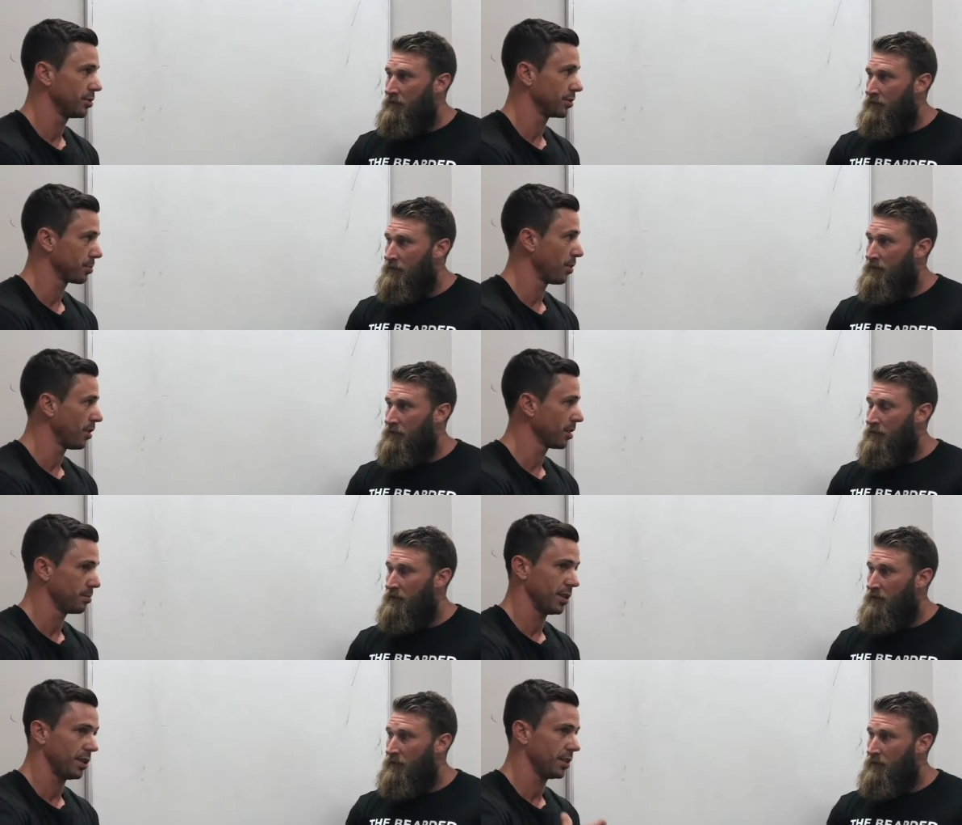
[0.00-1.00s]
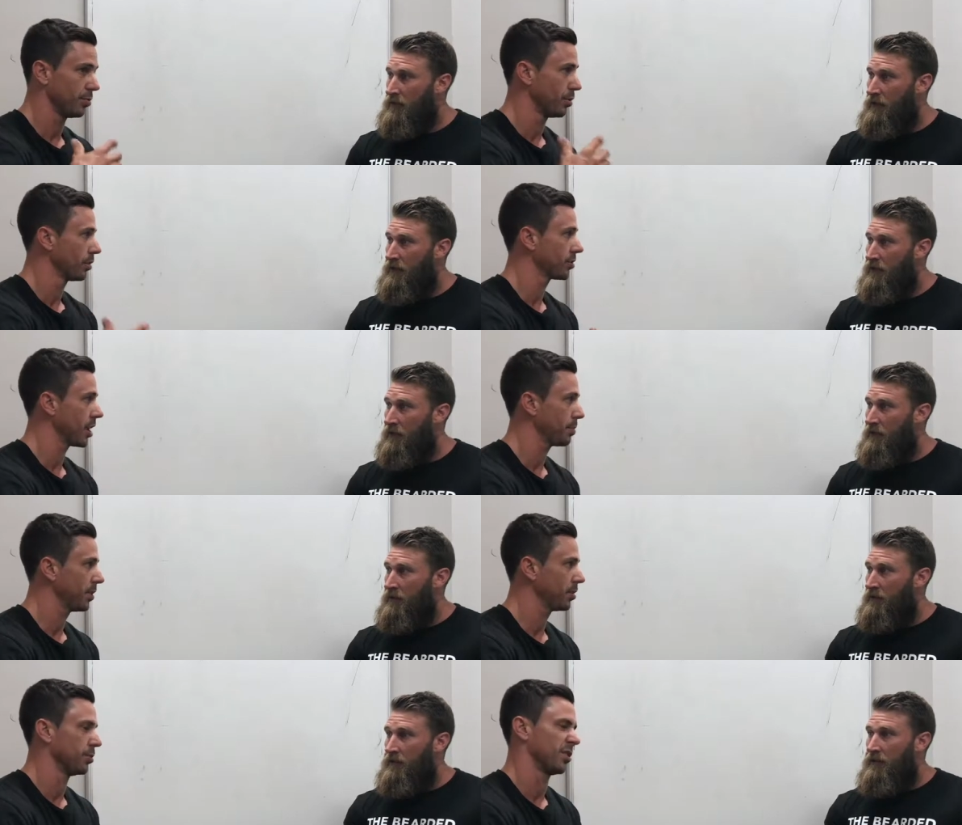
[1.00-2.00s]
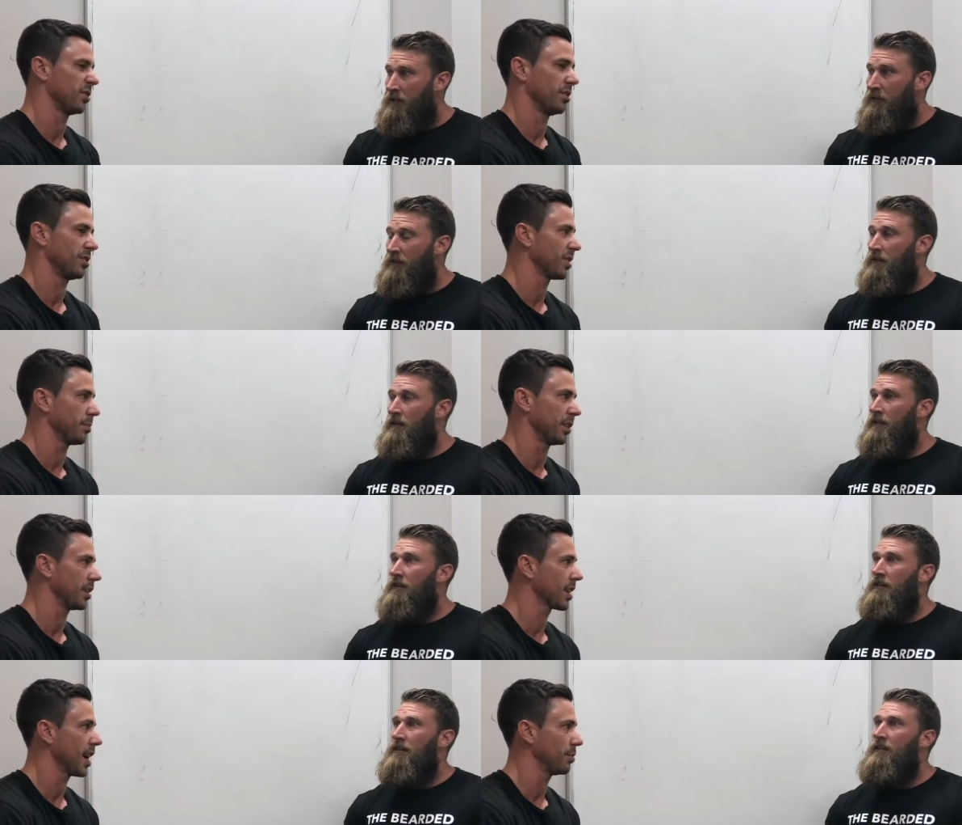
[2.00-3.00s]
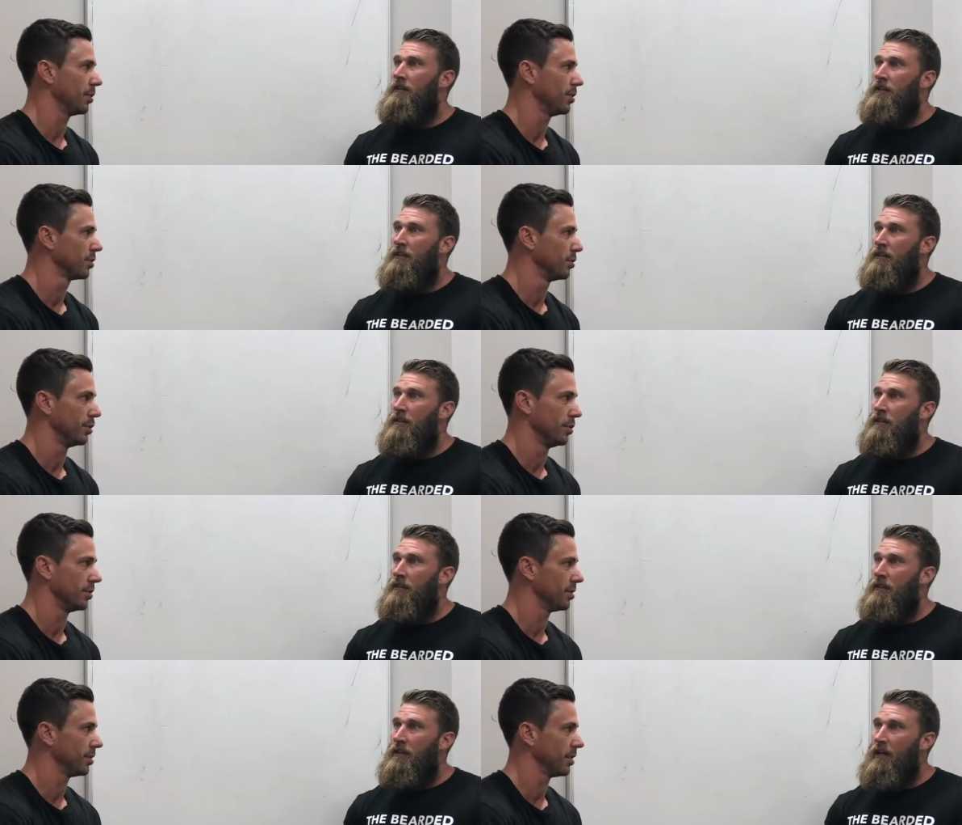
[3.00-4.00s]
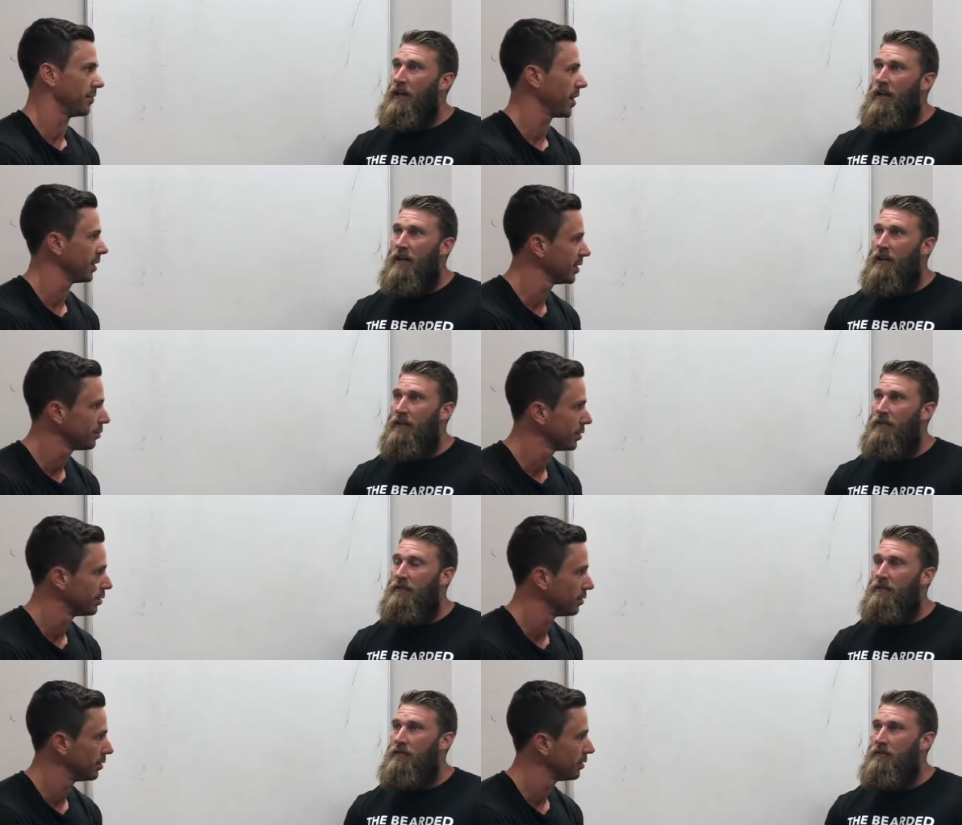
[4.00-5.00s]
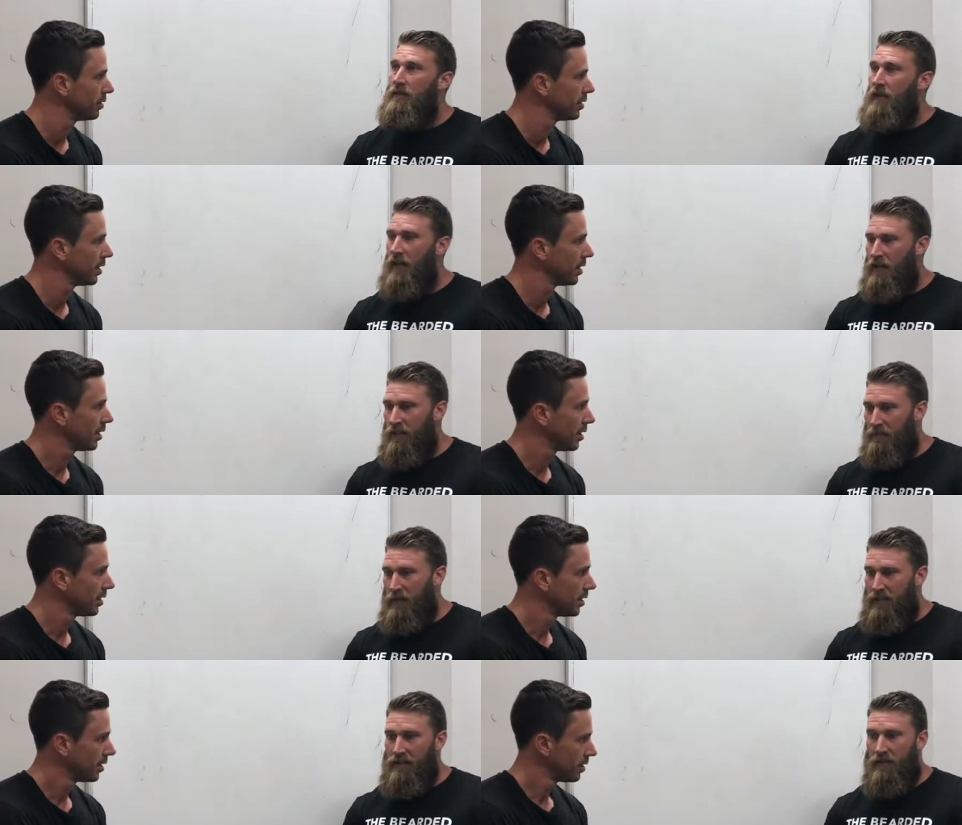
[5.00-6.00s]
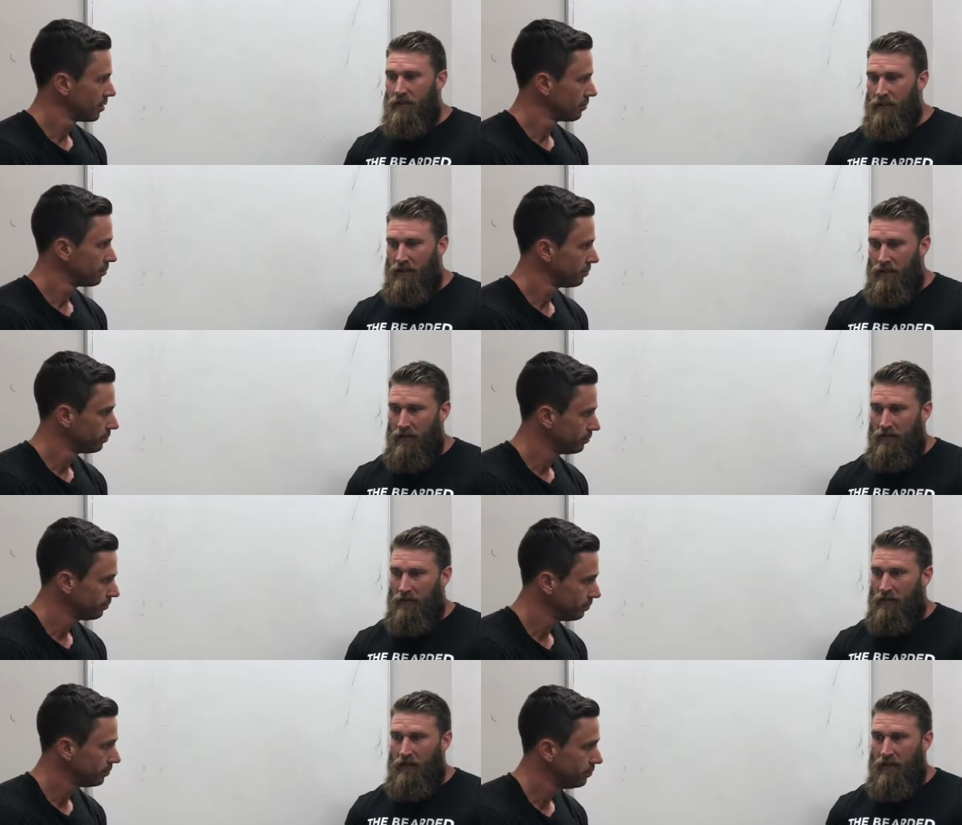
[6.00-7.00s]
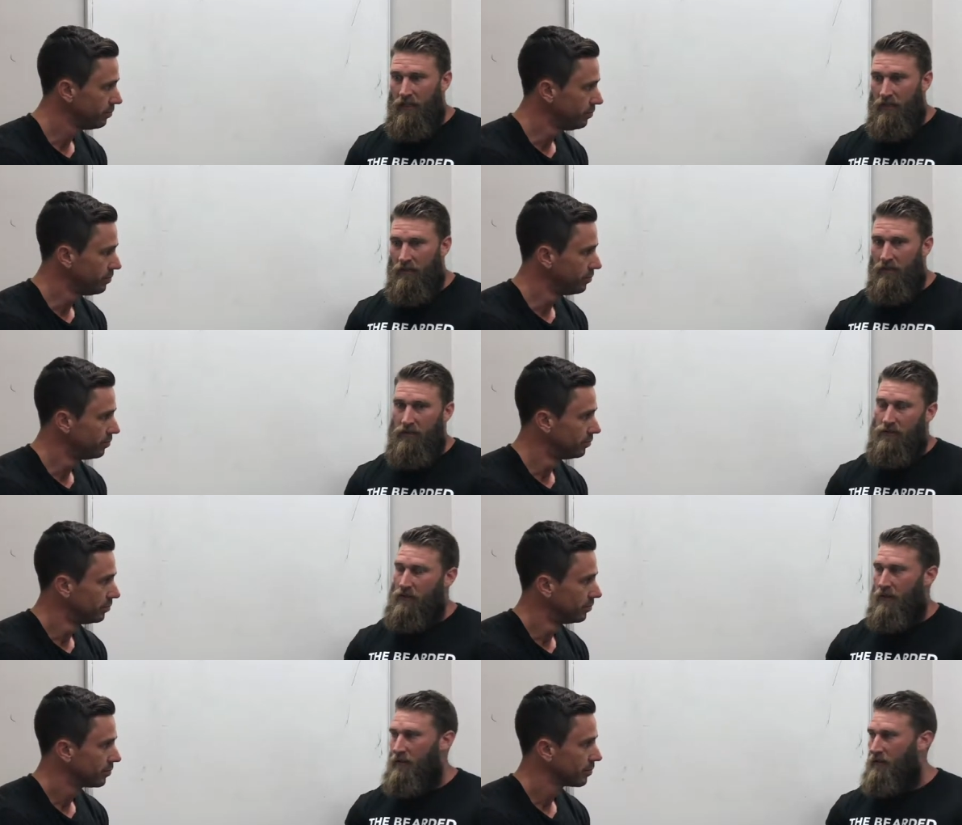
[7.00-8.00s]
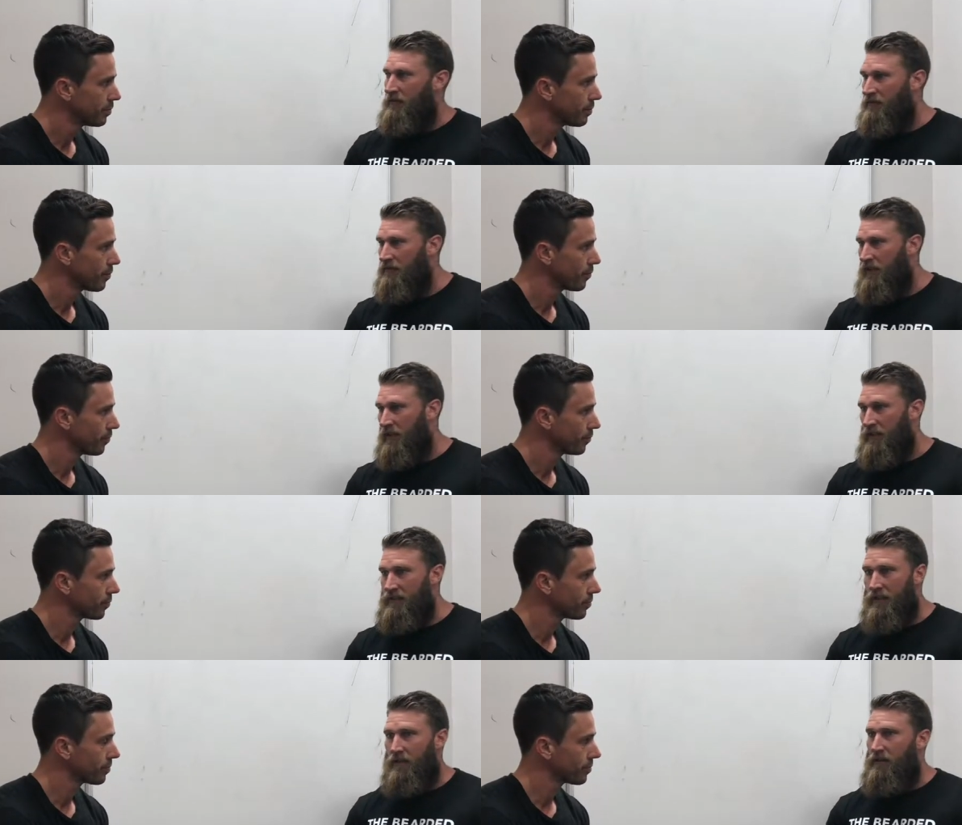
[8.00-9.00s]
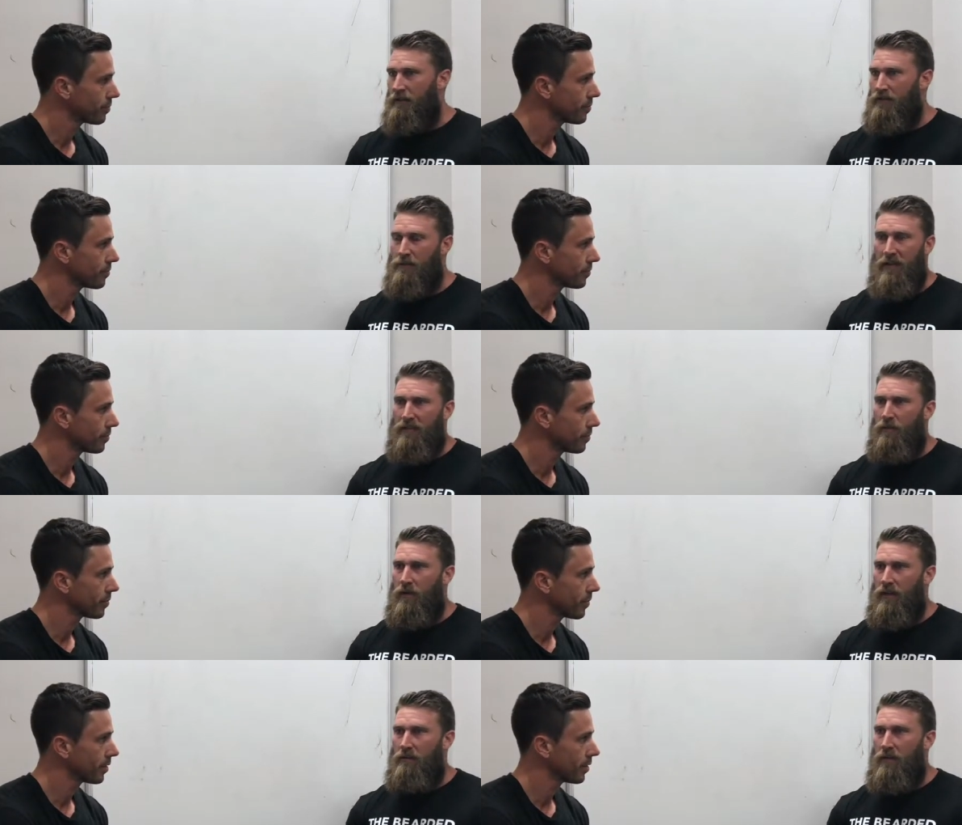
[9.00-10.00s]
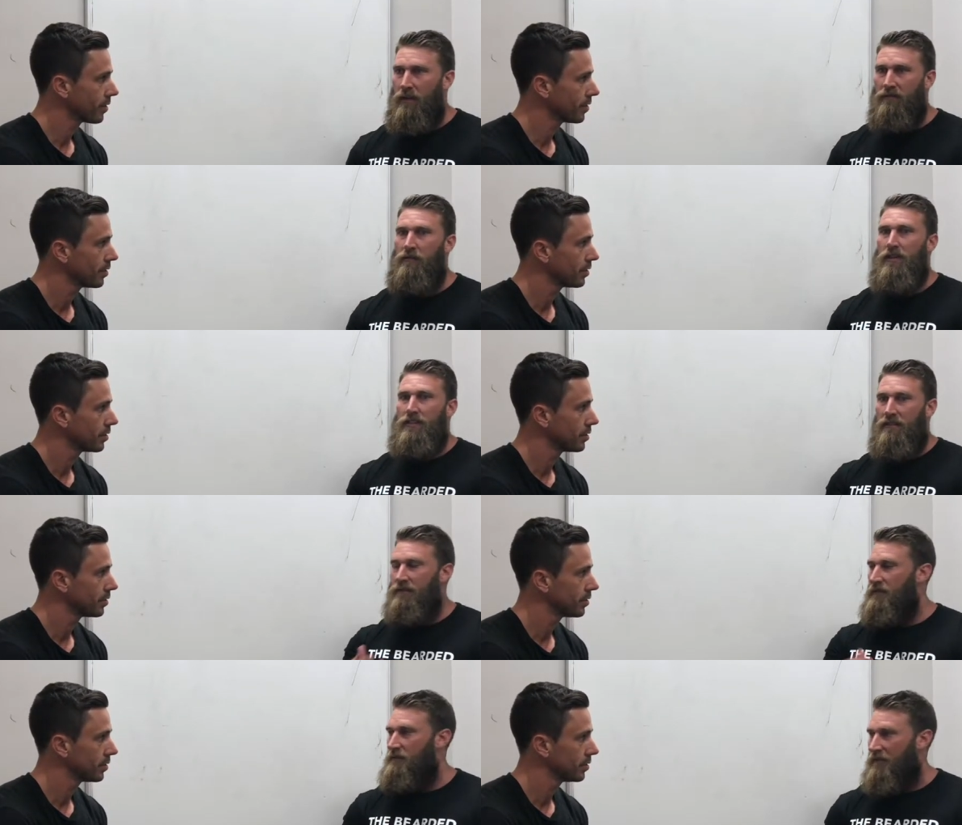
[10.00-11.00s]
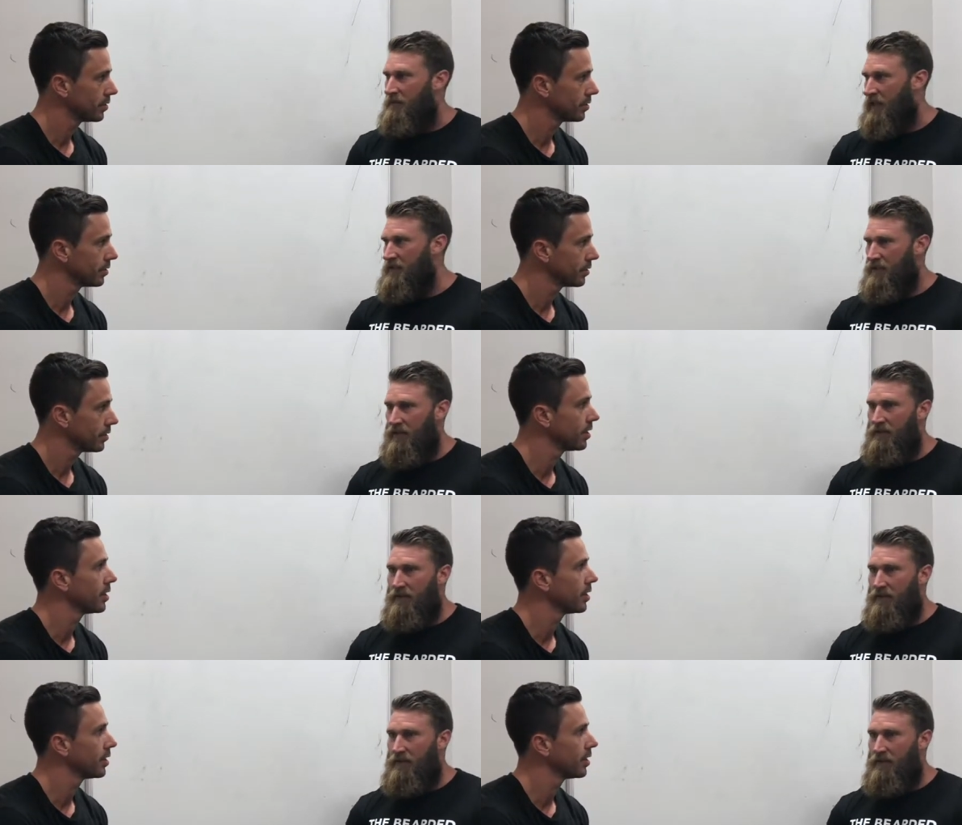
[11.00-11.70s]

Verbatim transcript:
Speaker 1: aspire to be a world champion, or was it just something that came along, or did you go into it, or? No, yeah,
Speaker 2: basically, I used to go see gold when I was about 21. I've always lived with mates and